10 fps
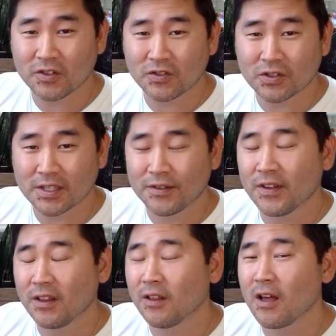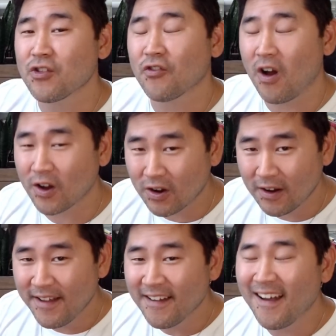You're just going to feel it a lot
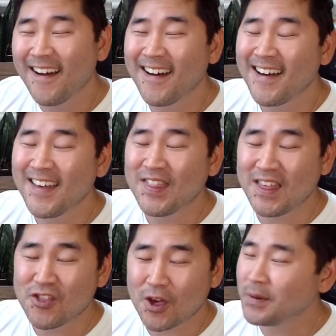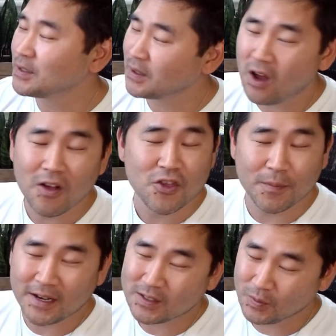stronger than Geminis, but all
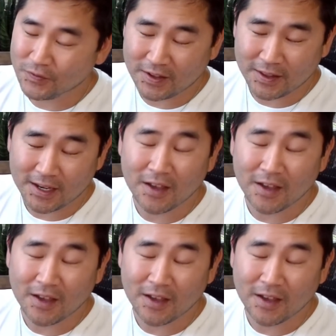Geminis will feel it.